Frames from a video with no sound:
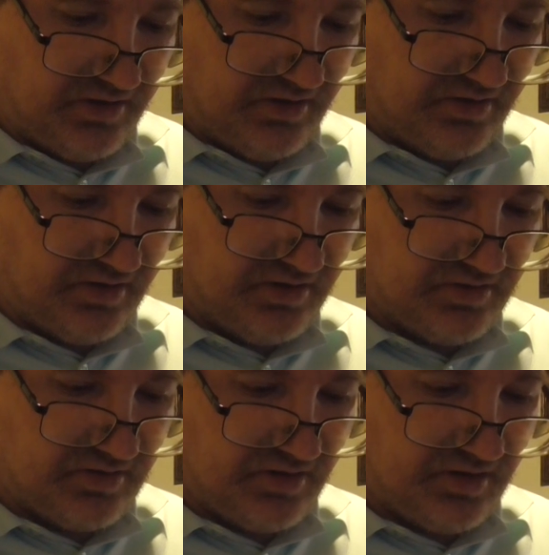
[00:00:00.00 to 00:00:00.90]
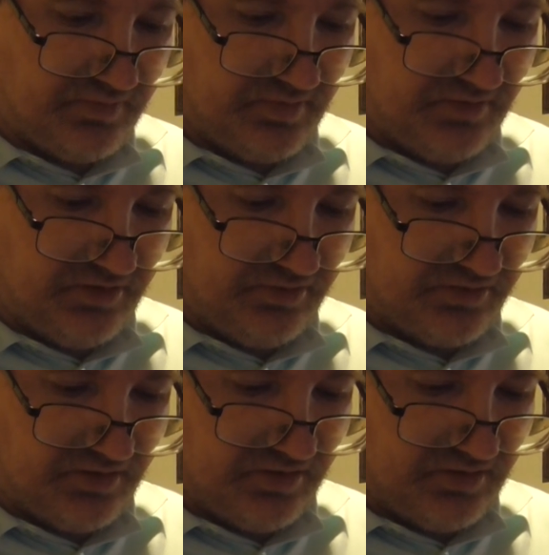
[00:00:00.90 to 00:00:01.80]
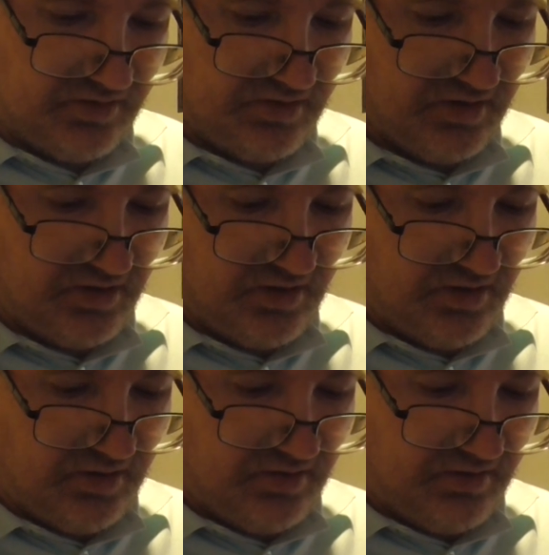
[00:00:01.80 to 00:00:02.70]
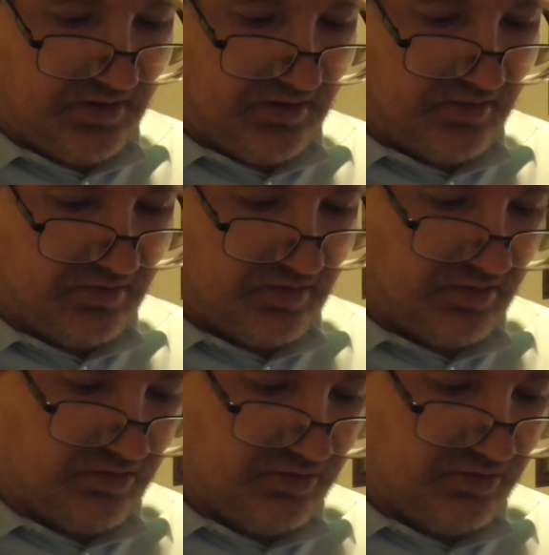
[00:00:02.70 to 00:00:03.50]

now I got the top and middle done. Now I'm